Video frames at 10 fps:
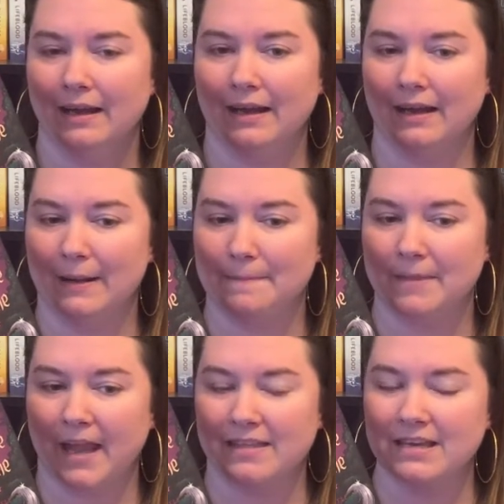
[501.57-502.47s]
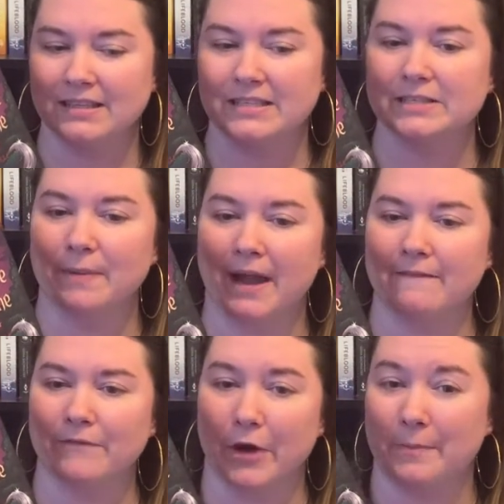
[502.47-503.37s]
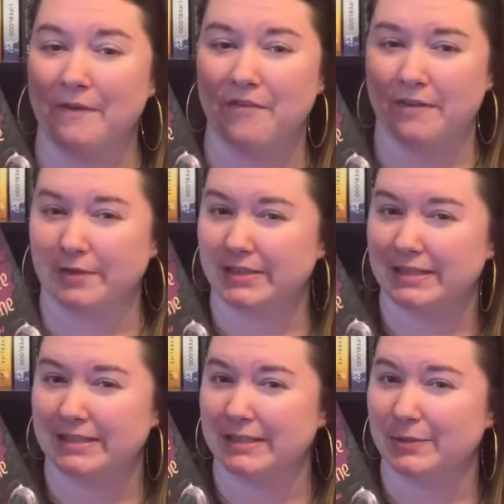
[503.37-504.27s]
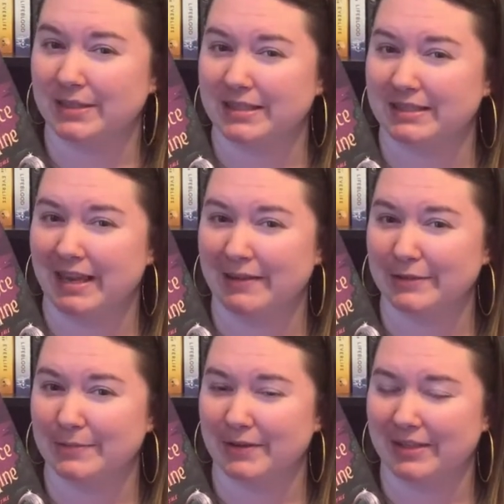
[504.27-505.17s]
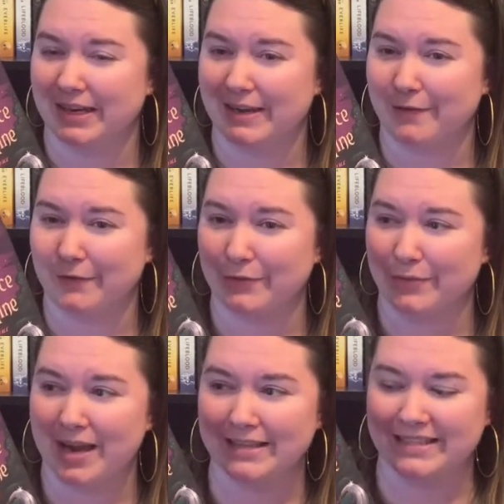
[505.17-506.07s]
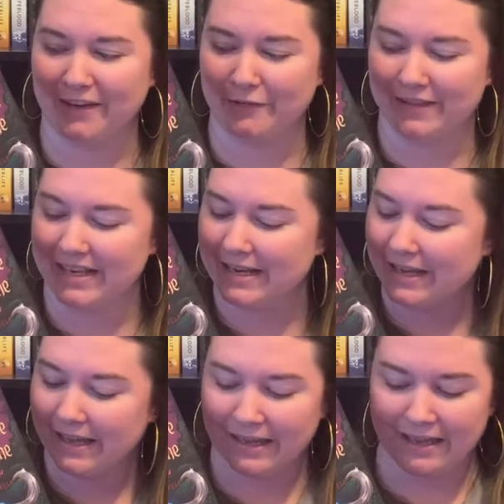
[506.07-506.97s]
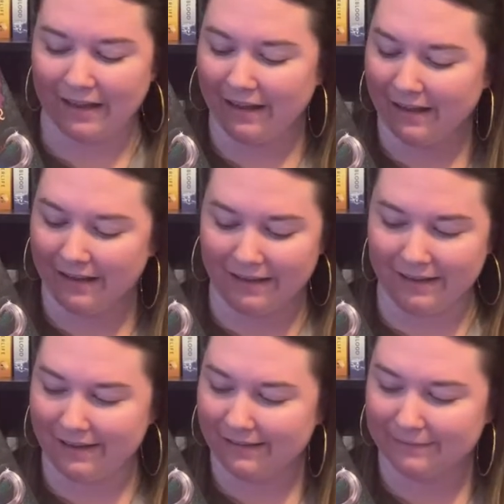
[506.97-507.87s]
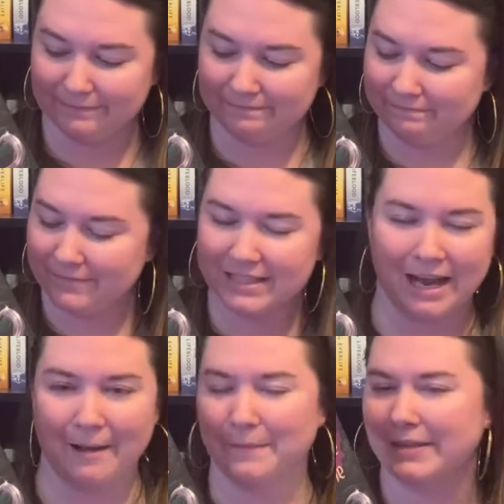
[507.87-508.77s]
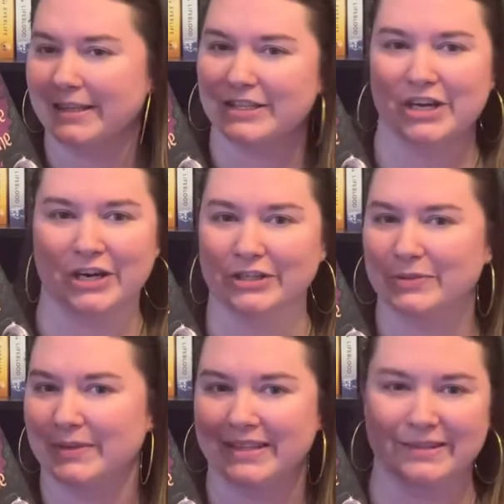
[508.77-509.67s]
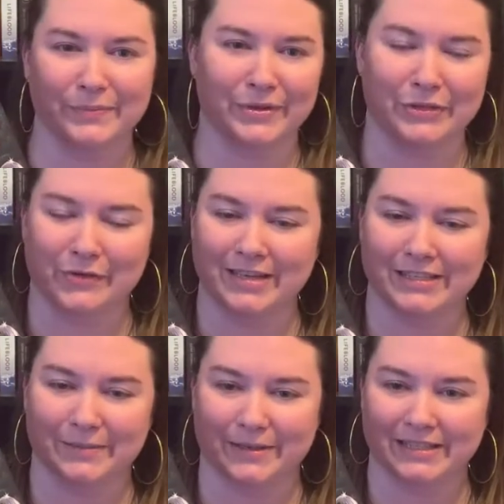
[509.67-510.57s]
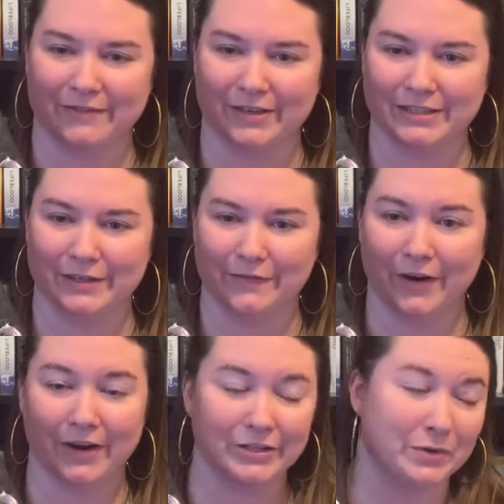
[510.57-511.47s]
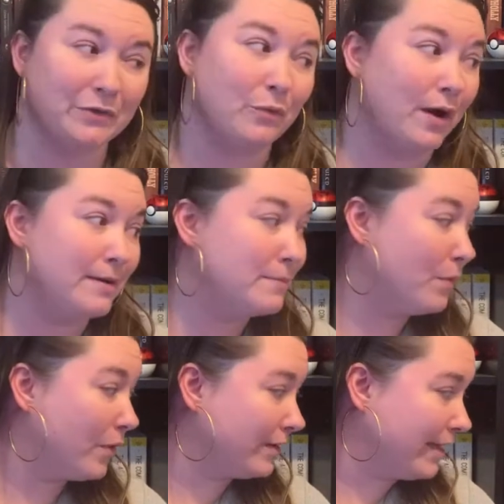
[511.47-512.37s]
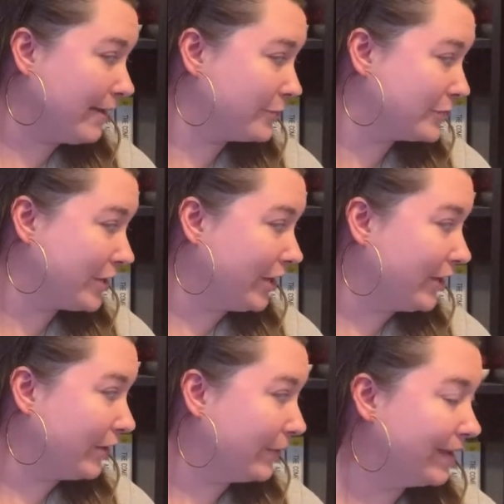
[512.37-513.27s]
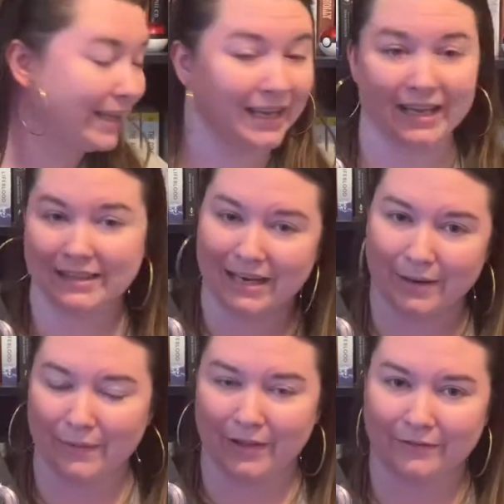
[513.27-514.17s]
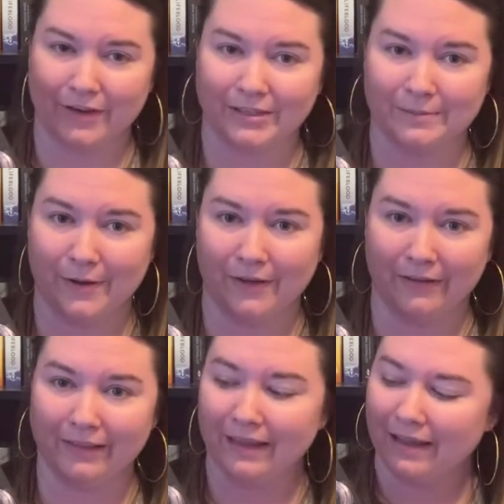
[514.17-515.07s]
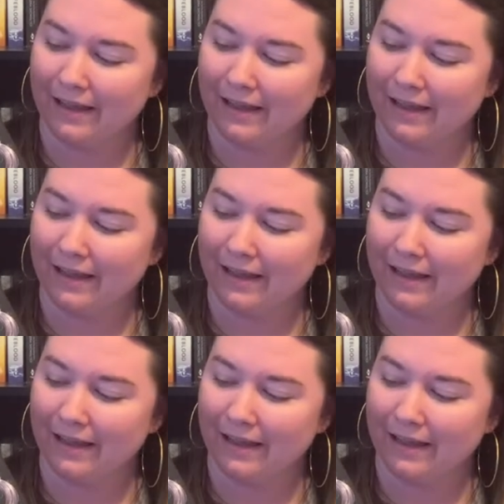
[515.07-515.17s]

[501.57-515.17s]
I think this is by and far my favorite Disney Twisted Tales book that I've ever read. Definitely topping the charts with the rest of the books I've read so far. I do have one more left to go, and then I will have read them all.